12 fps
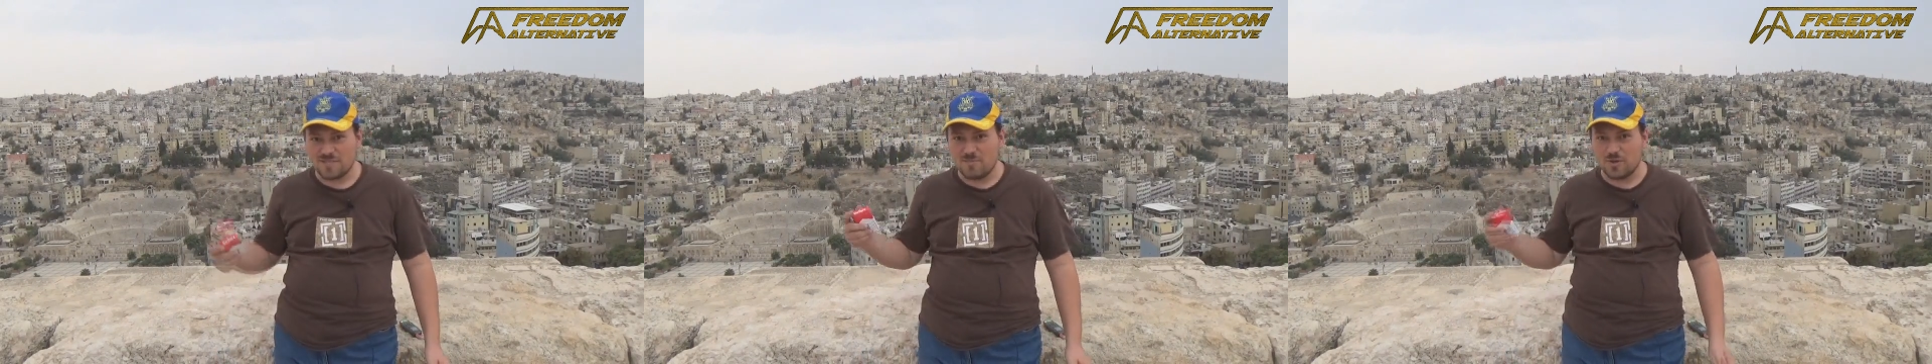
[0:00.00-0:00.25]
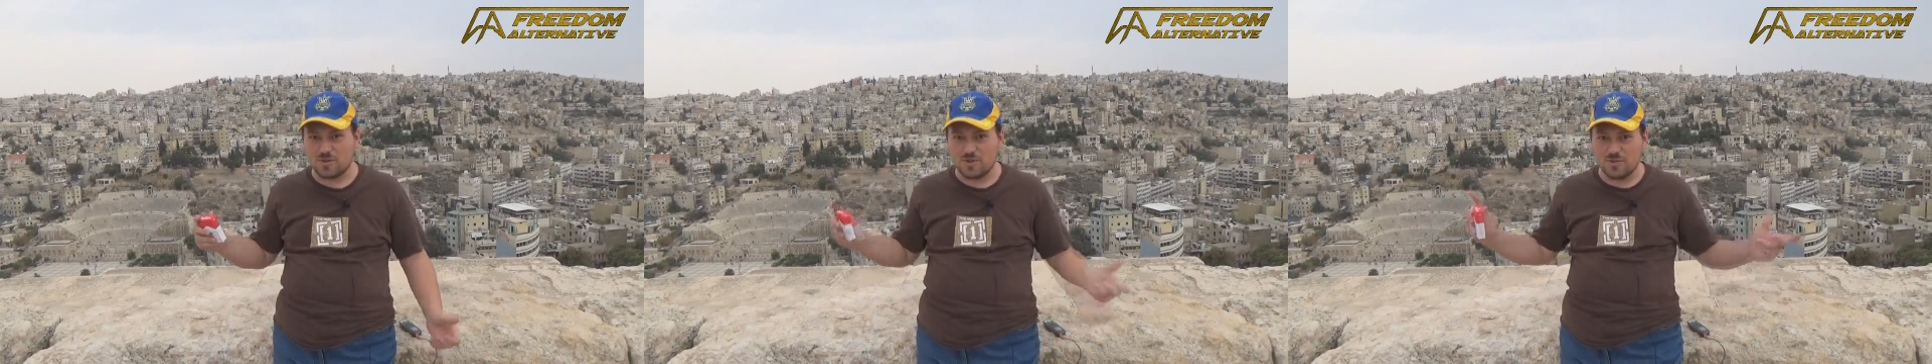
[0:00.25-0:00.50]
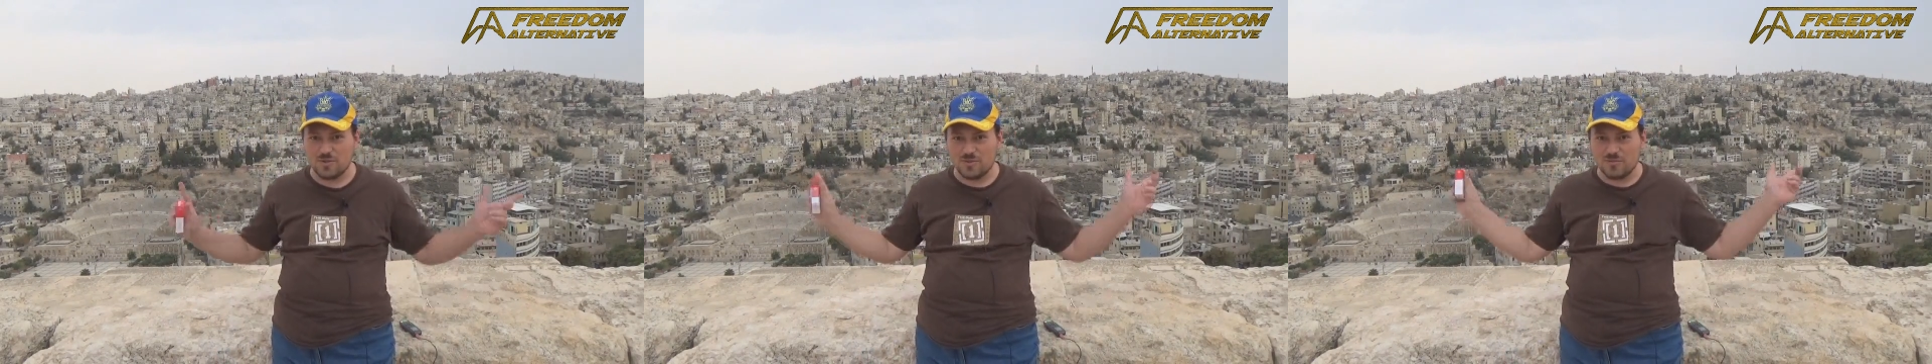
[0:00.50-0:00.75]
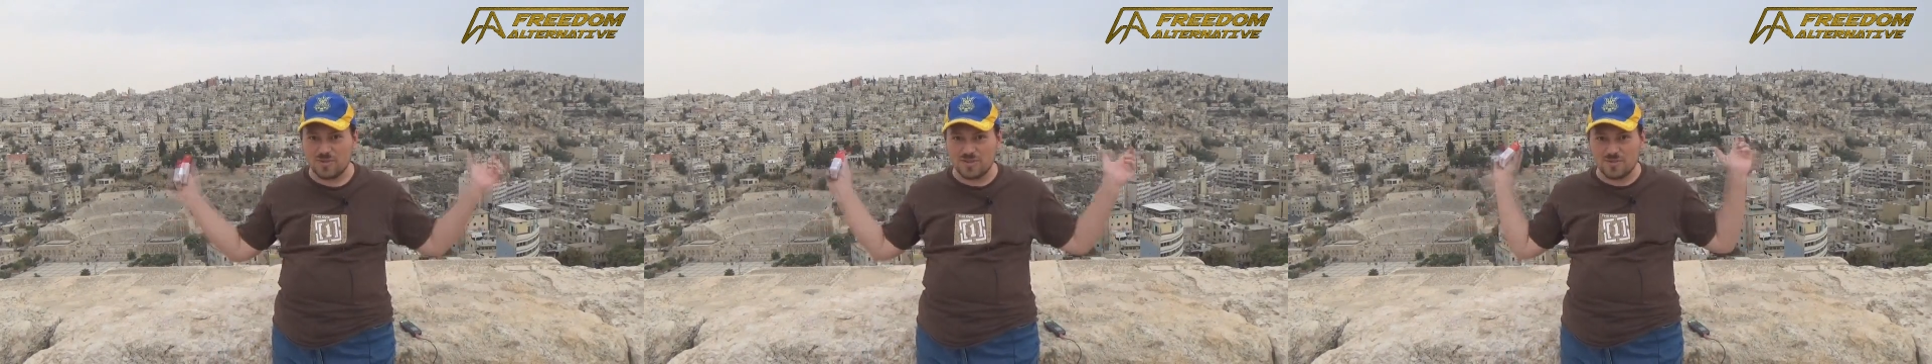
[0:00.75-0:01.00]
spot to do
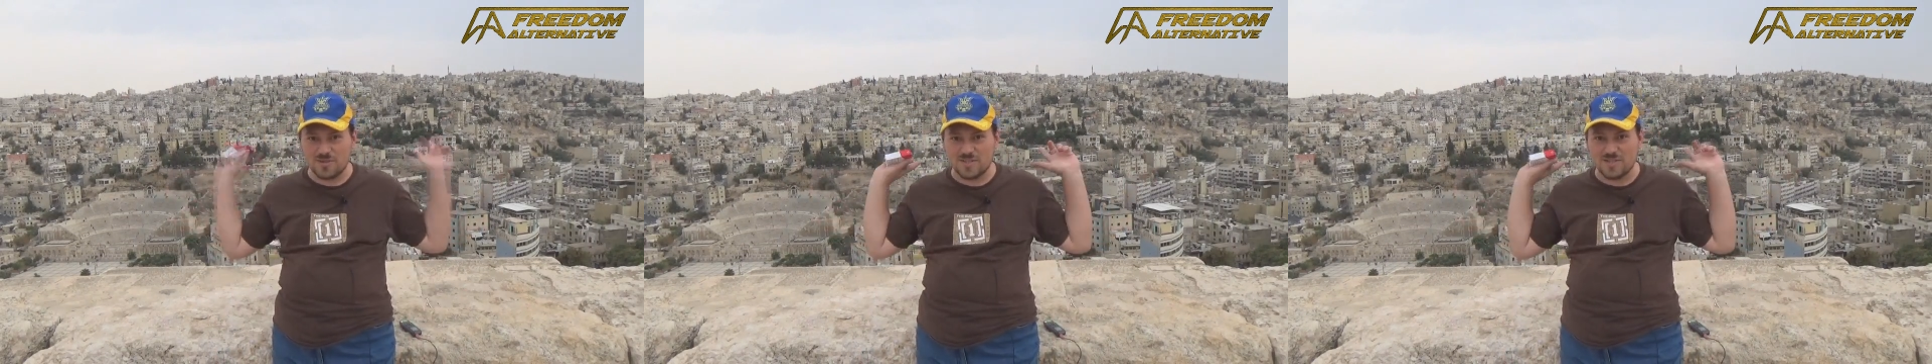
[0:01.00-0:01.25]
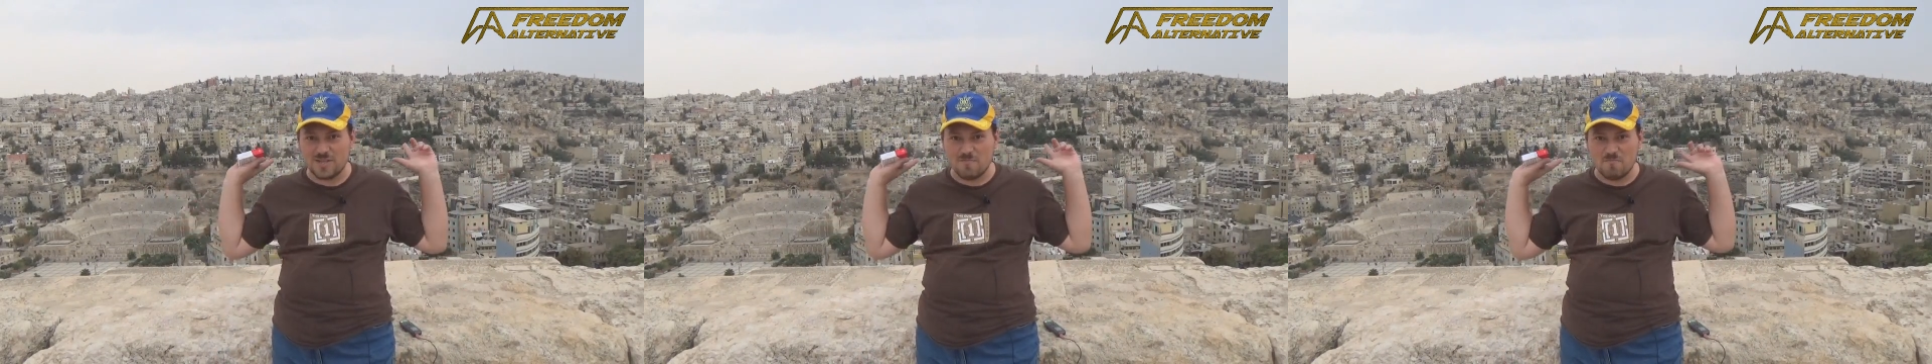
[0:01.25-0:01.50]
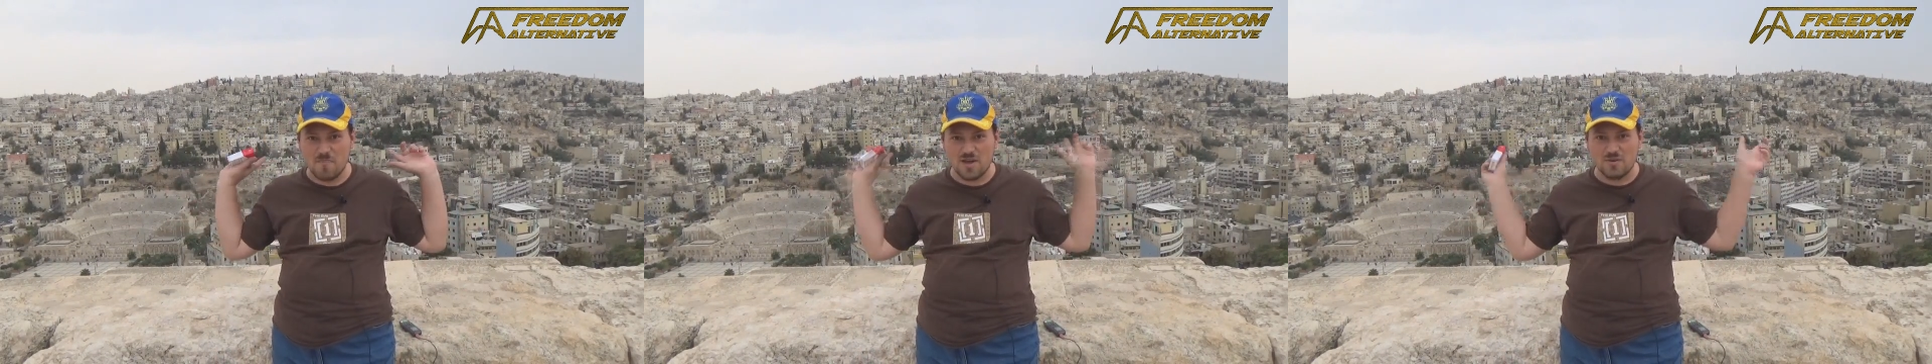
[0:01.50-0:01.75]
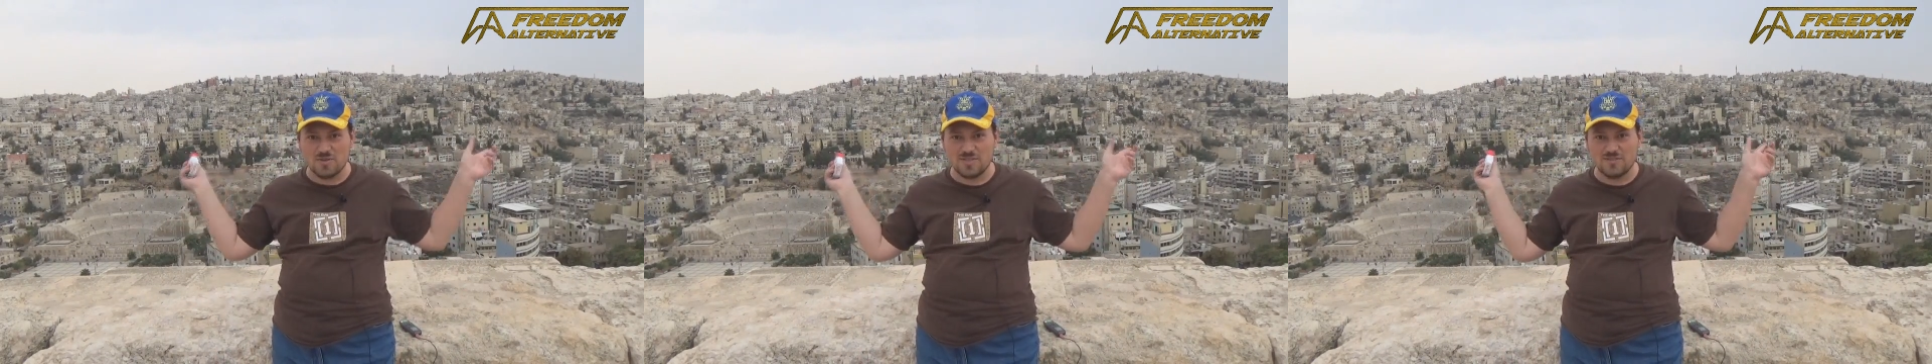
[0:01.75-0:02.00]
it because you can see
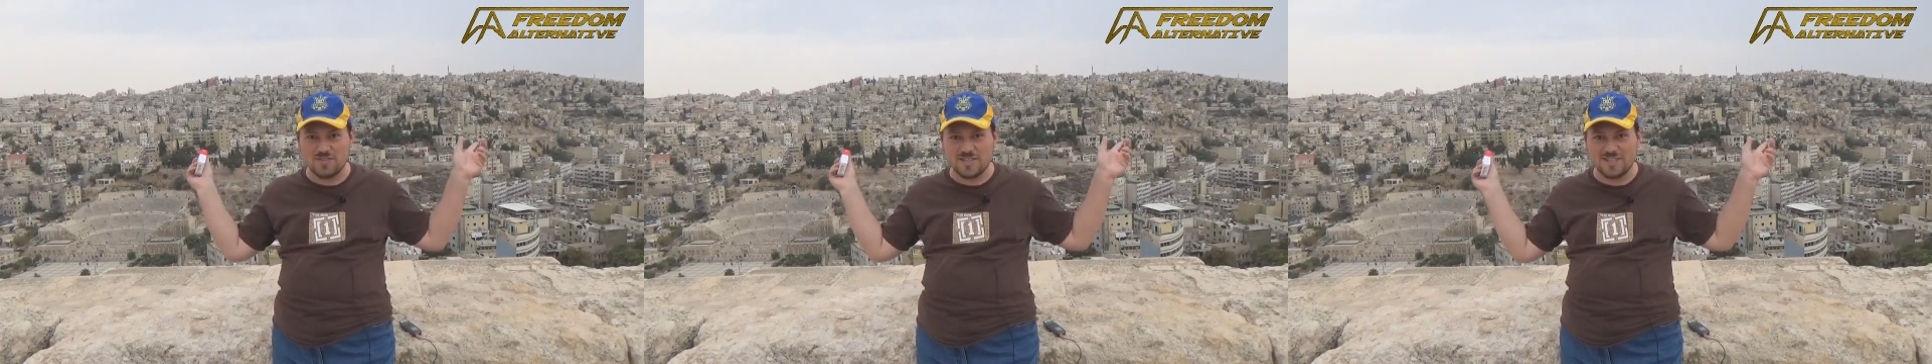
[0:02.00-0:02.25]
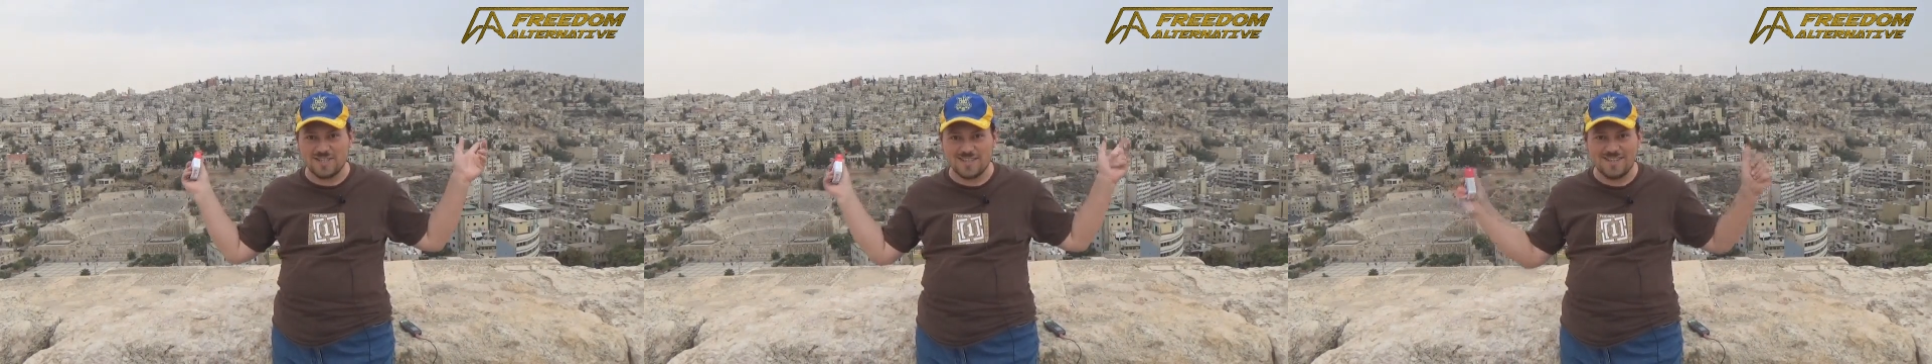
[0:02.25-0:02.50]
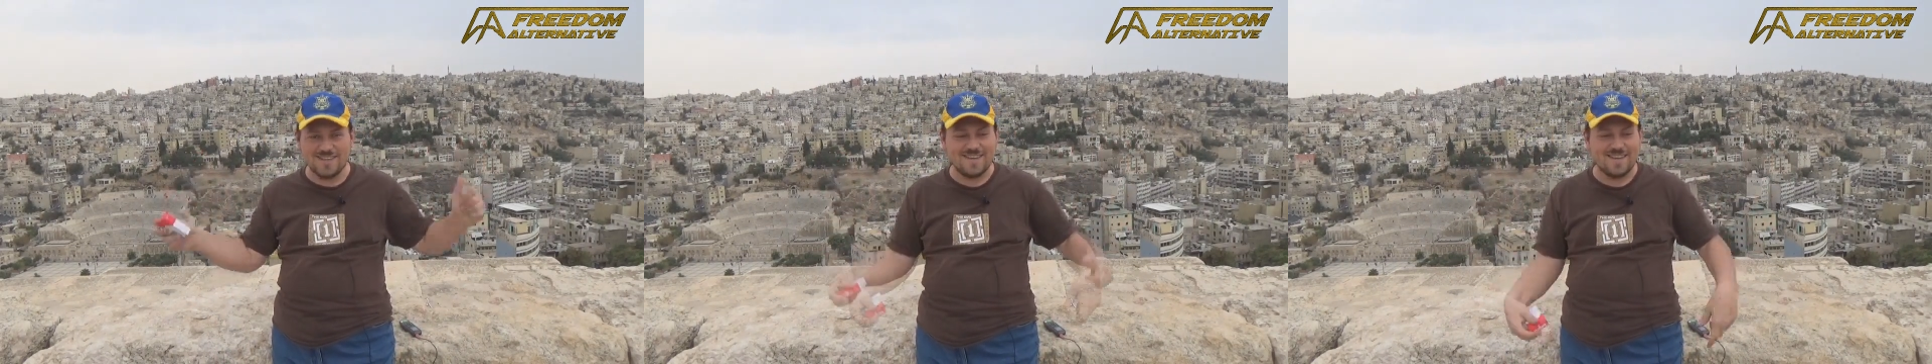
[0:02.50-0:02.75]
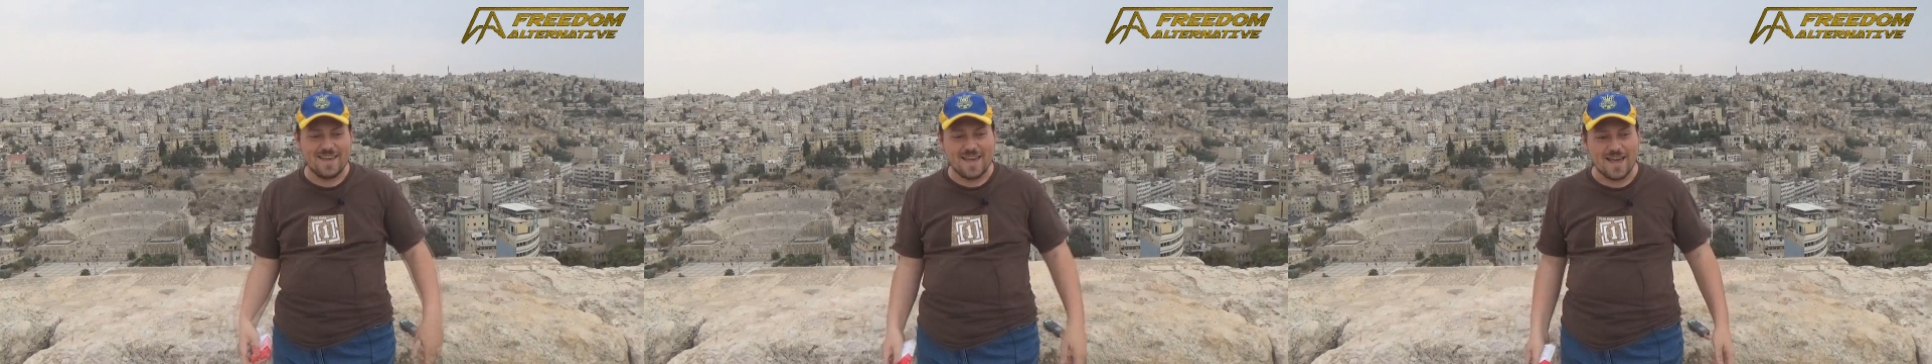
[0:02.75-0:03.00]
most of the city
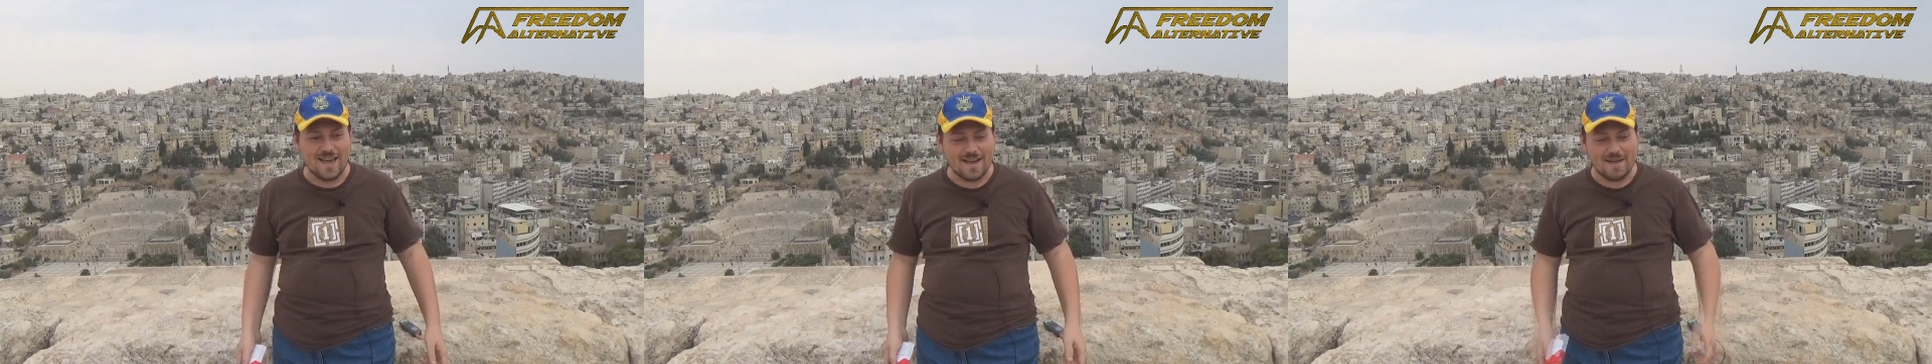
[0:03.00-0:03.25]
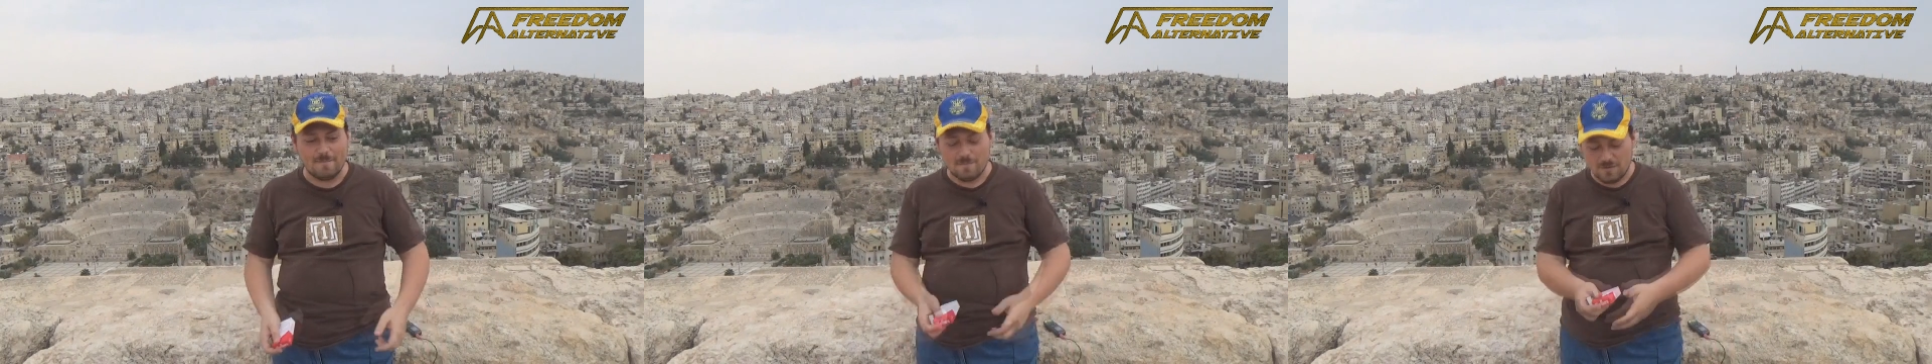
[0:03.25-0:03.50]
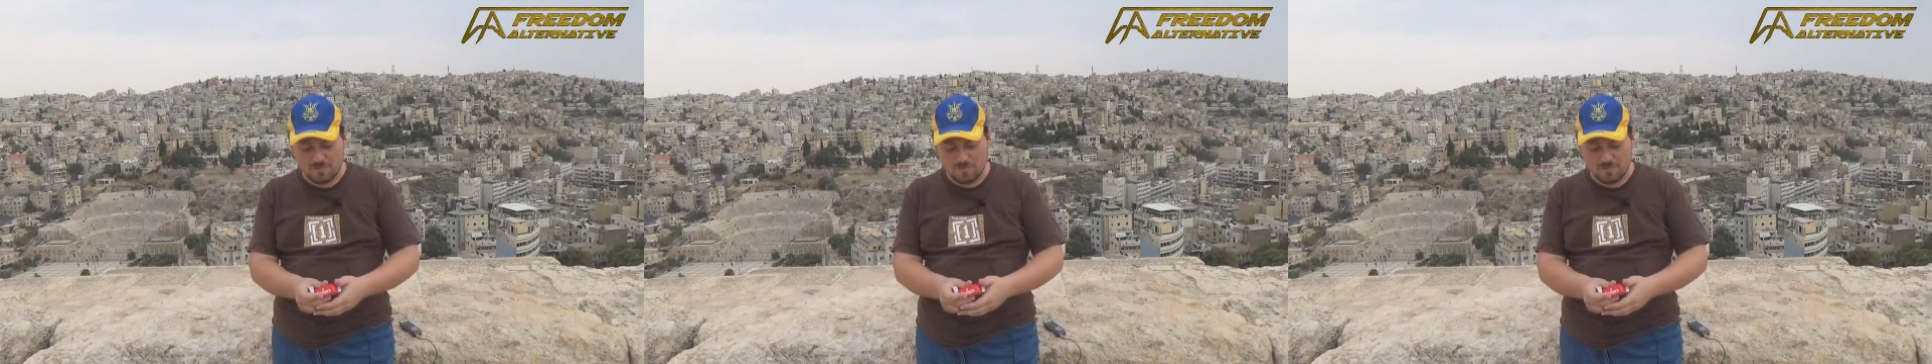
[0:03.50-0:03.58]
uh,